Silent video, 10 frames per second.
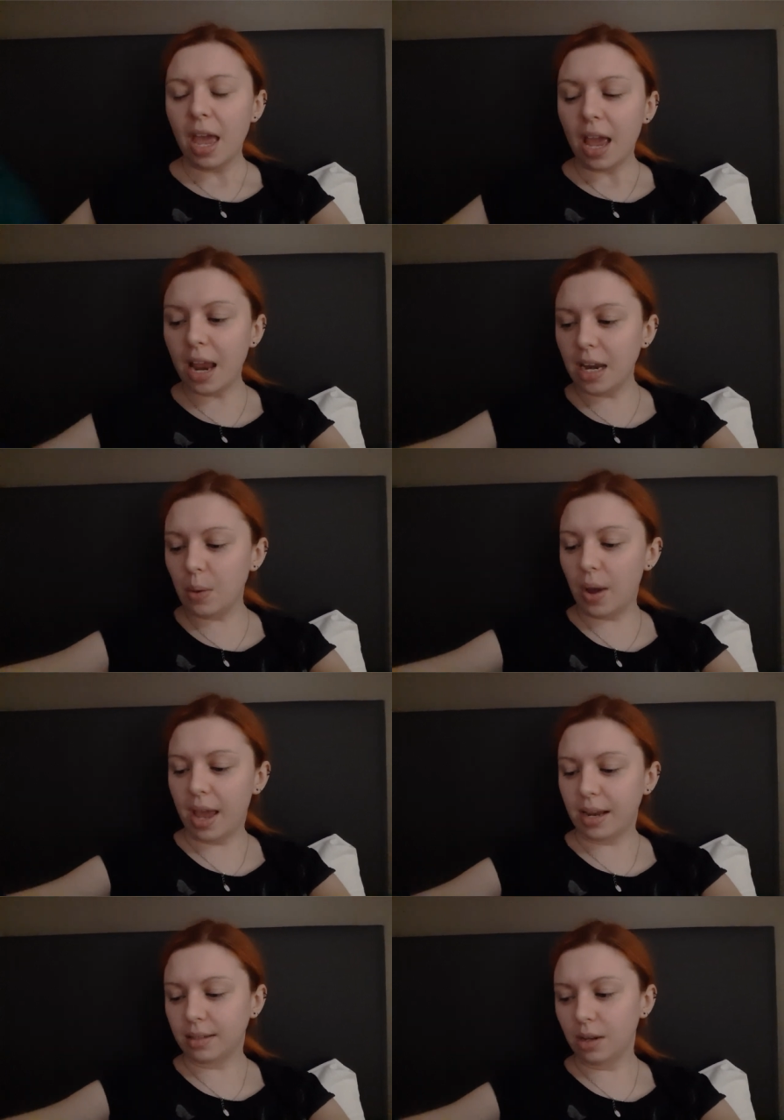
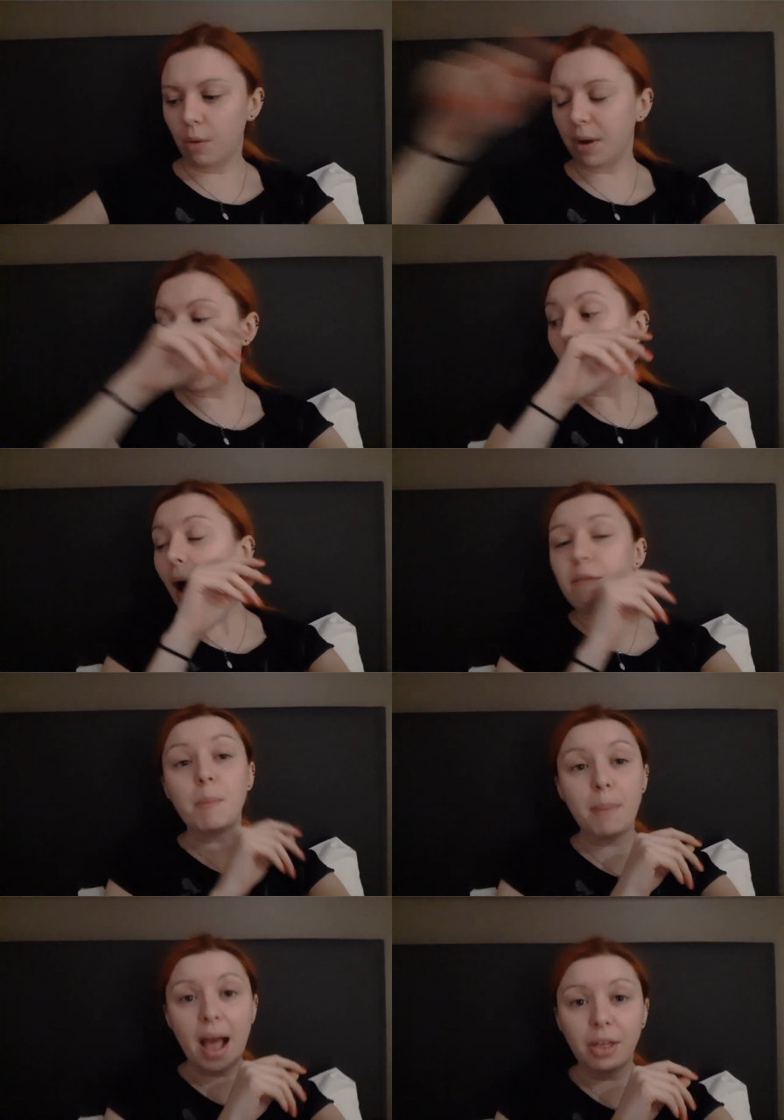Anyway, so I'm going to go have a
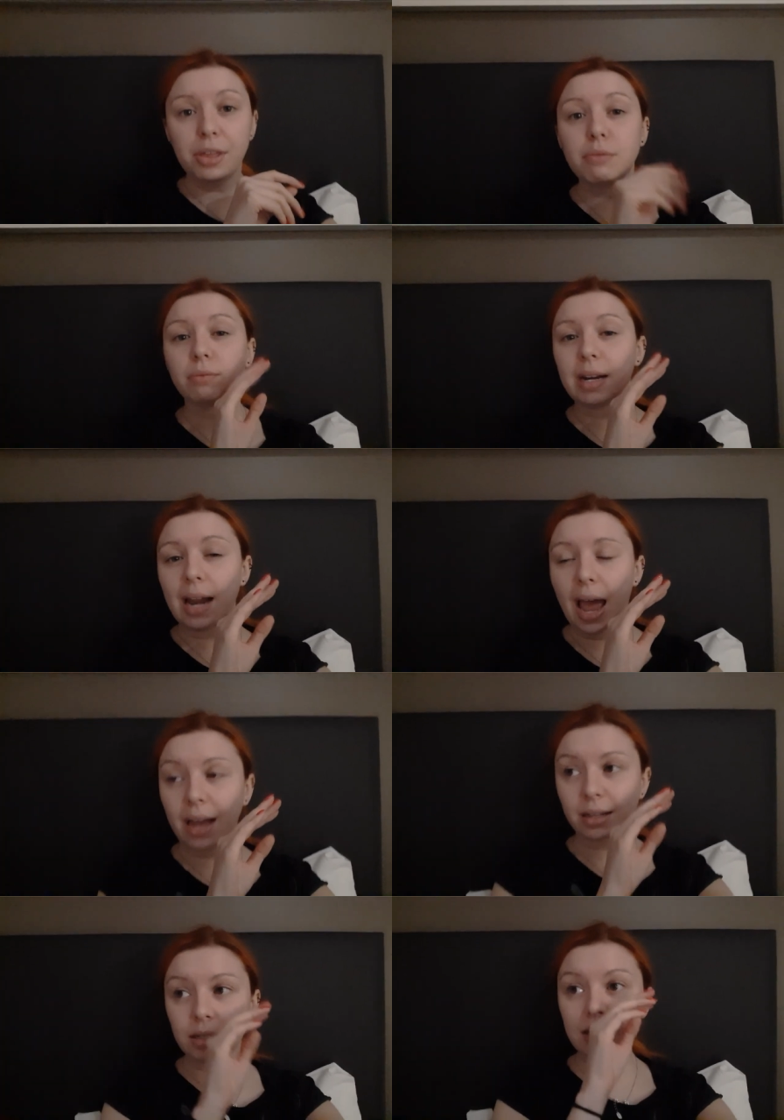bath,
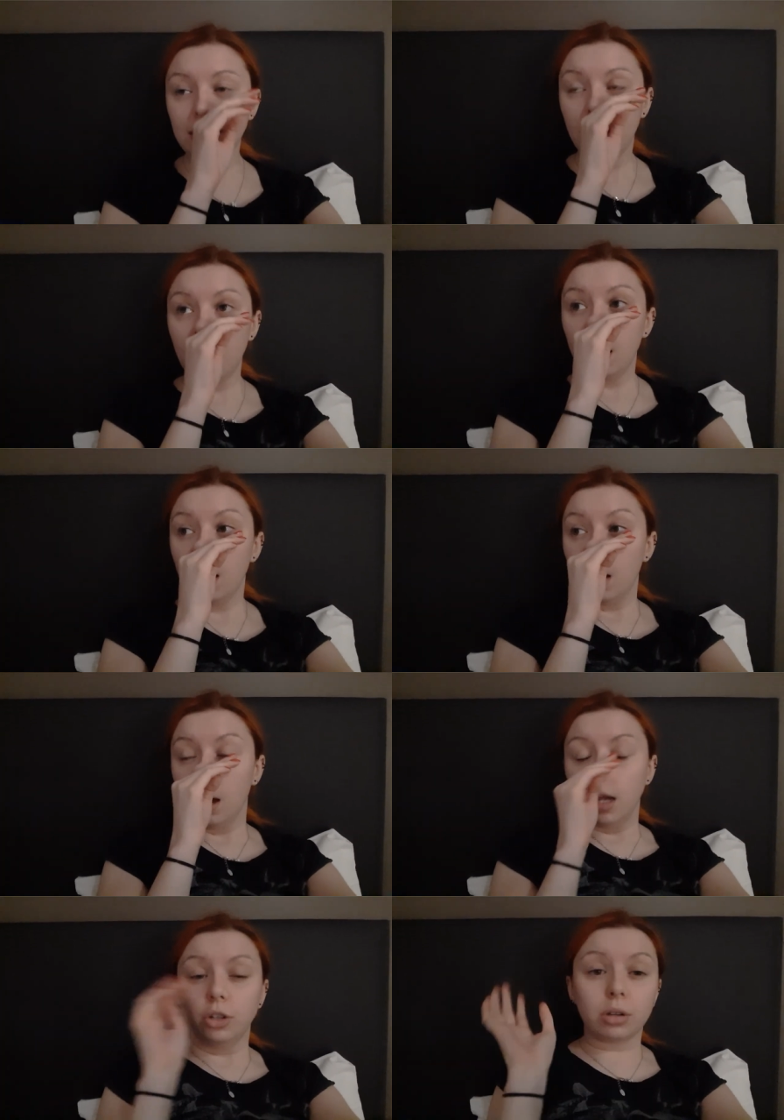relax,
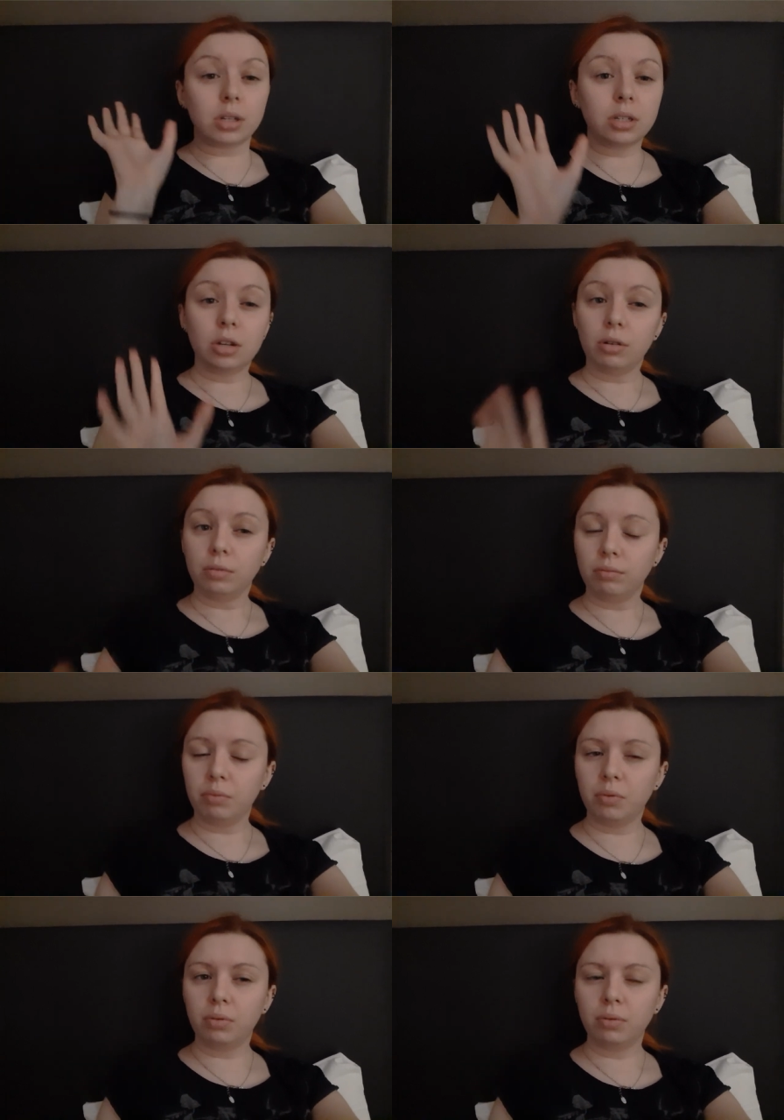just
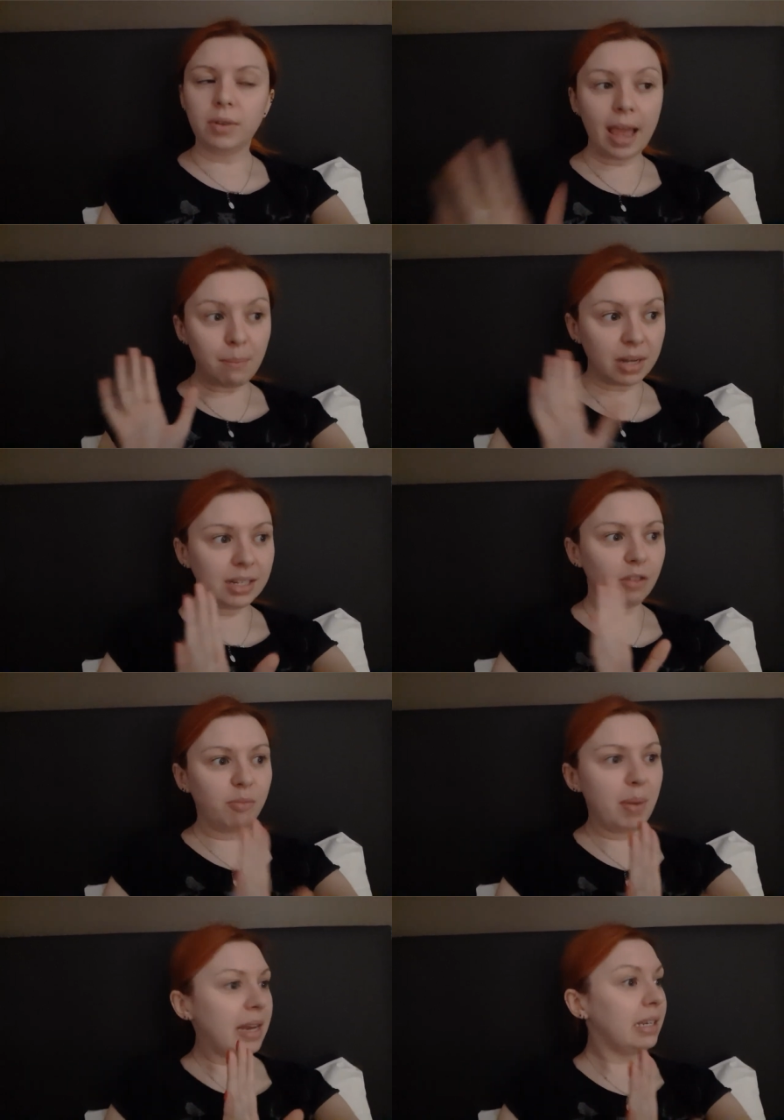get
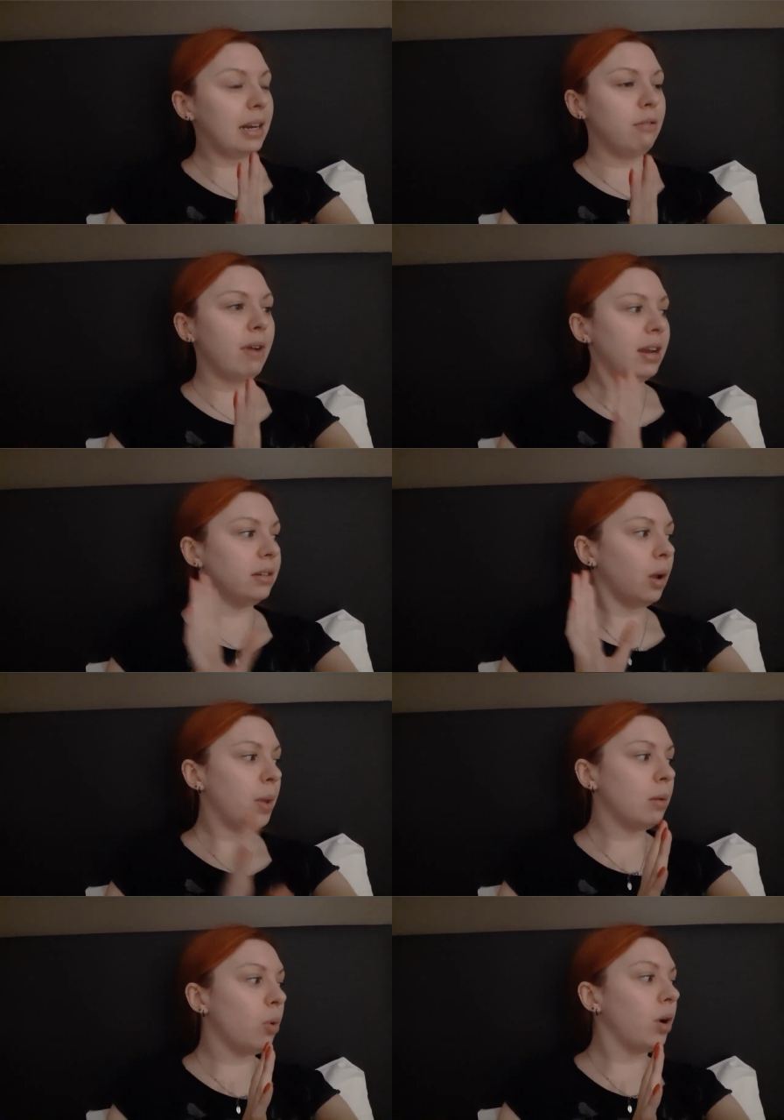myself basically ready. So
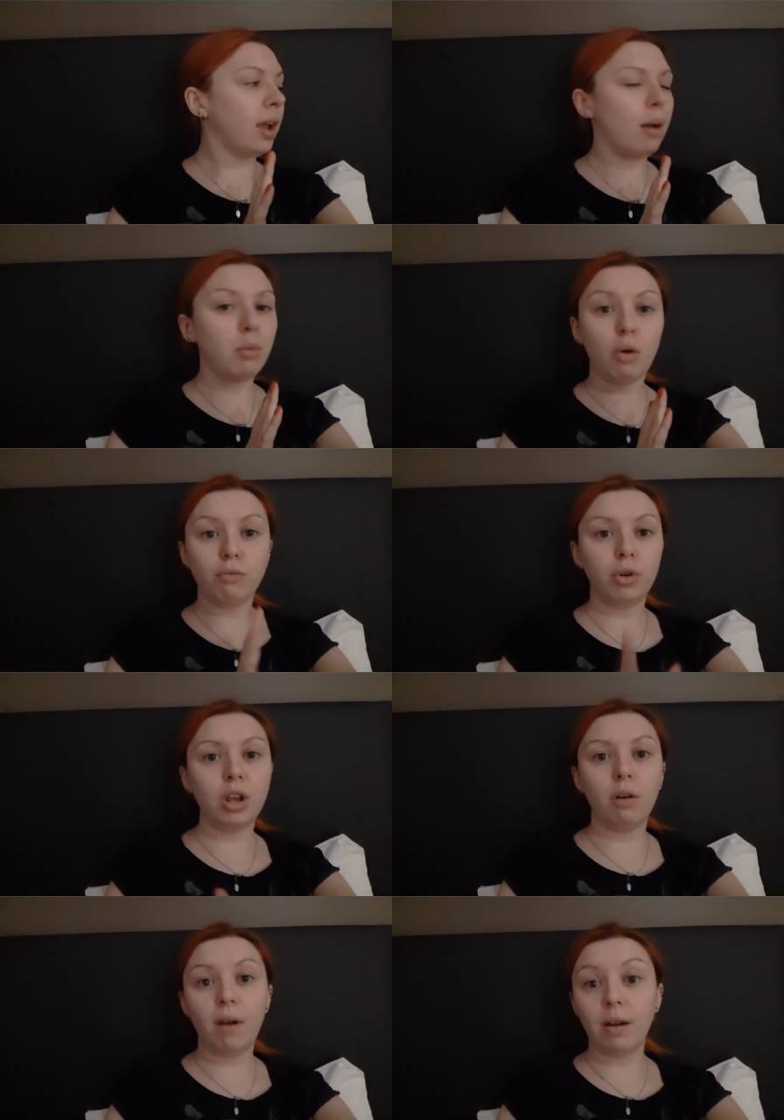in the morning, I'm not
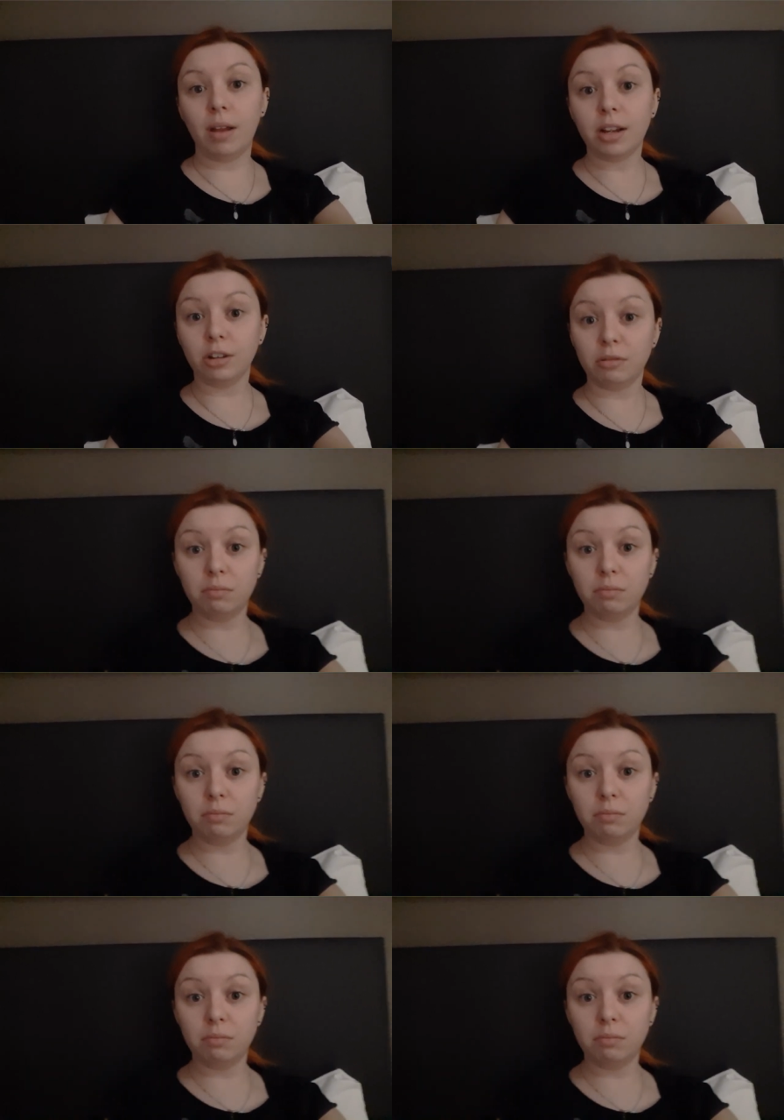running around like a